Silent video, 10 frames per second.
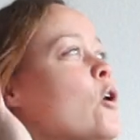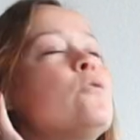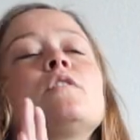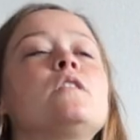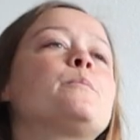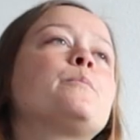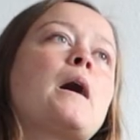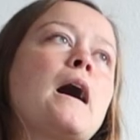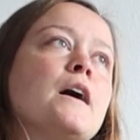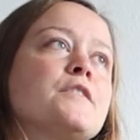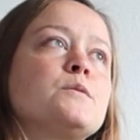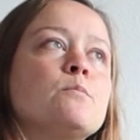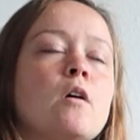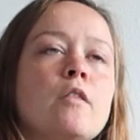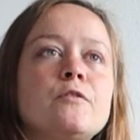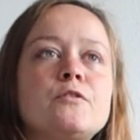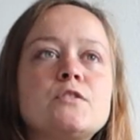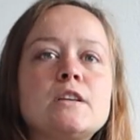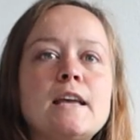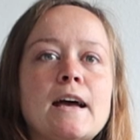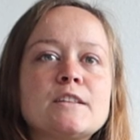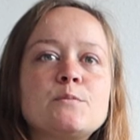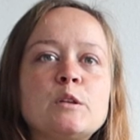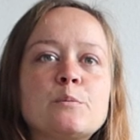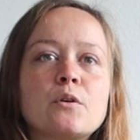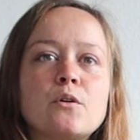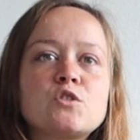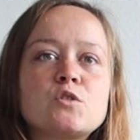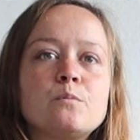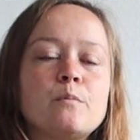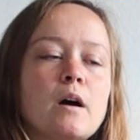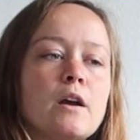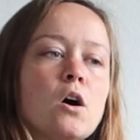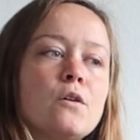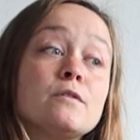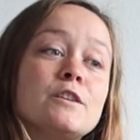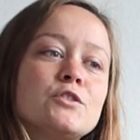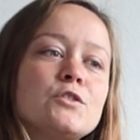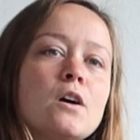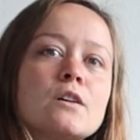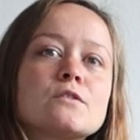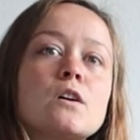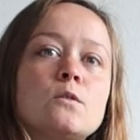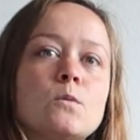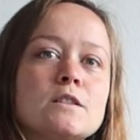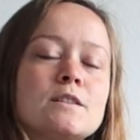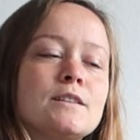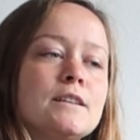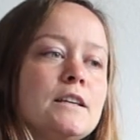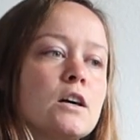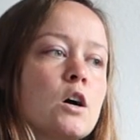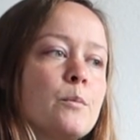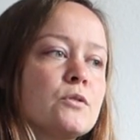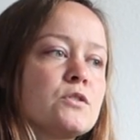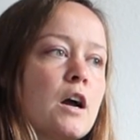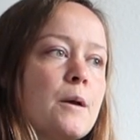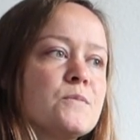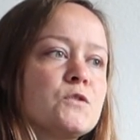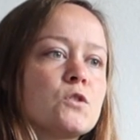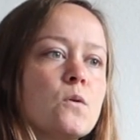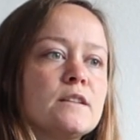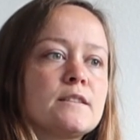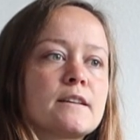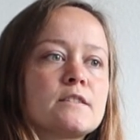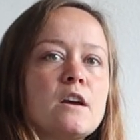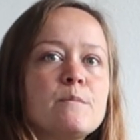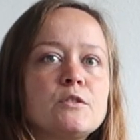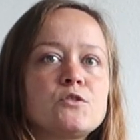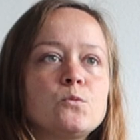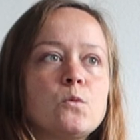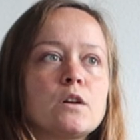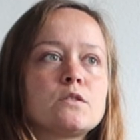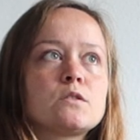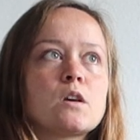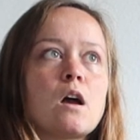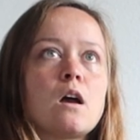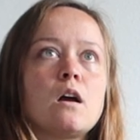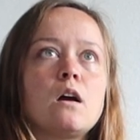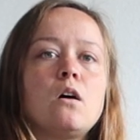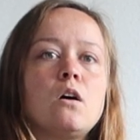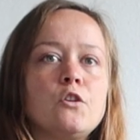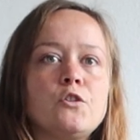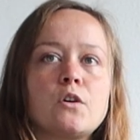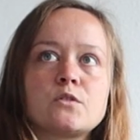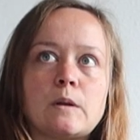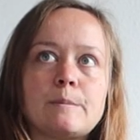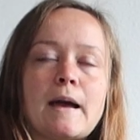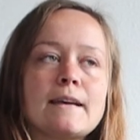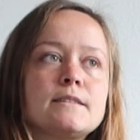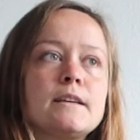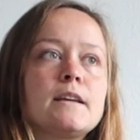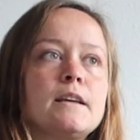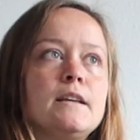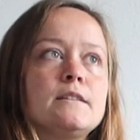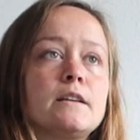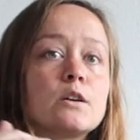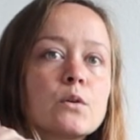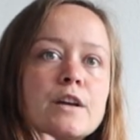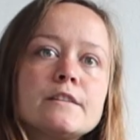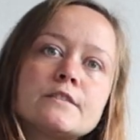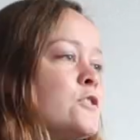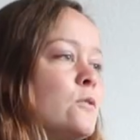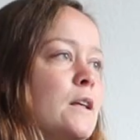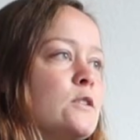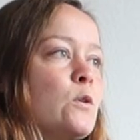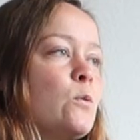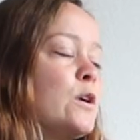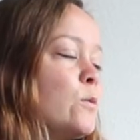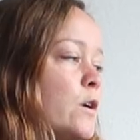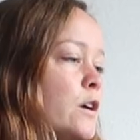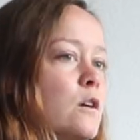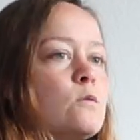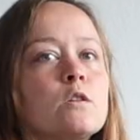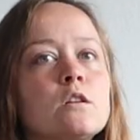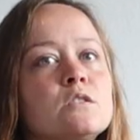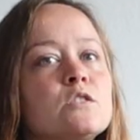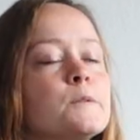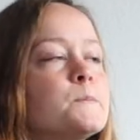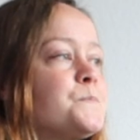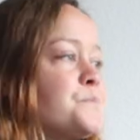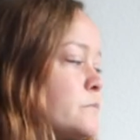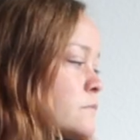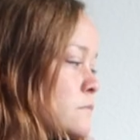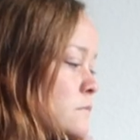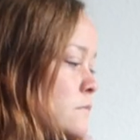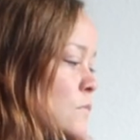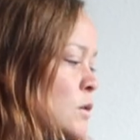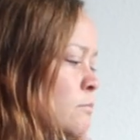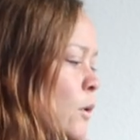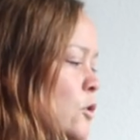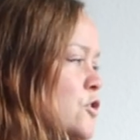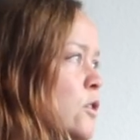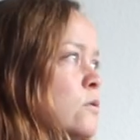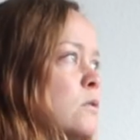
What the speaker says: over the past months he has been approached by off-leash dogs unwantedly a couple times, so his excitement towards other dogs when passing is increased. So that's what we are working on with Hunter. Mojo,